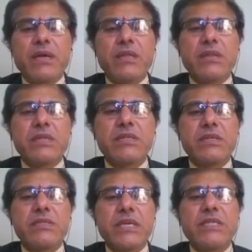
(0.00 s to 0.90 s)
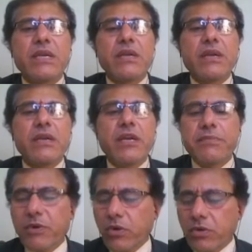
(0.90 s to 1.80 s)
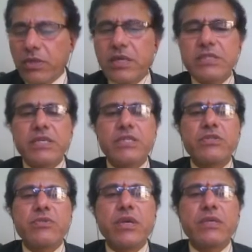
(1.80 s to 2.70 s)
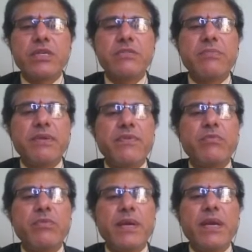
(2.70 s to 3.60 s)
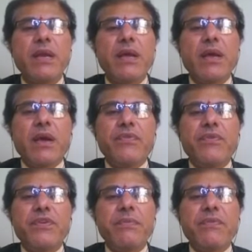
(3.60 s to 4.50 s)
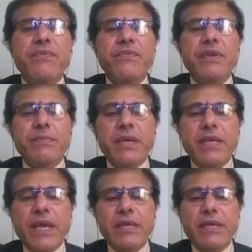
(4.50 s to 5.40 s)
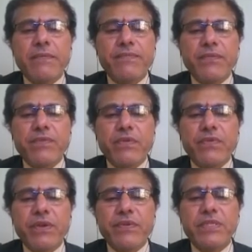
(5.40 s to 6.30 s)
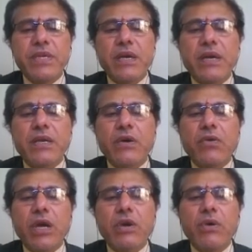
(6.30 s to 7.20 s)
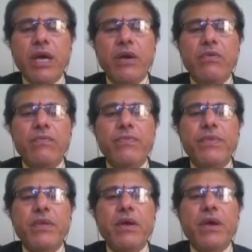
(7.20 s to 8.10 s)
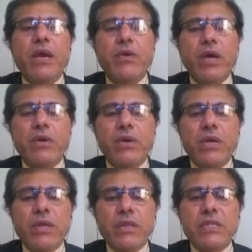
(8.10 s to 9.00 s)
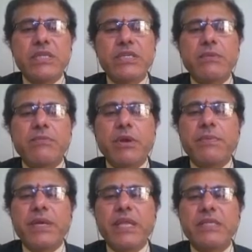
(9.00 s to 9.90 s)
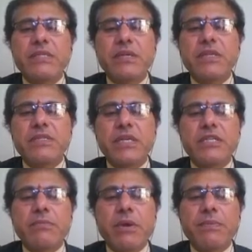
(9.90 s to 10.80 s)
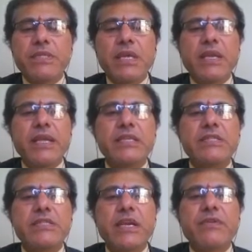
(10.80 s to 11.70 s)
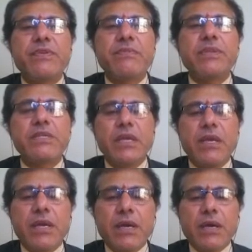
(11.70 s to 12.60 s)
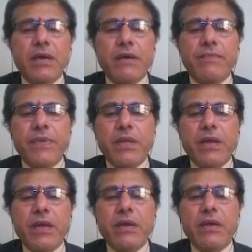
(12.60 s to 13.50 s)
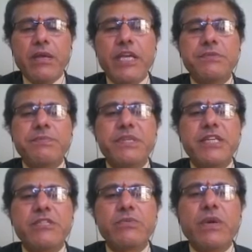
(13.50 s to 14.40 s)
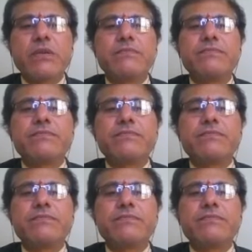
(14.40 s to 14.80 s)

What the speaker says: this section. Let me go to that section, student, just bear for a moment. 50 by 50 by 8. Therefore for which now I do have the sectional properties. The sectional properties are like this, right? From this SP61,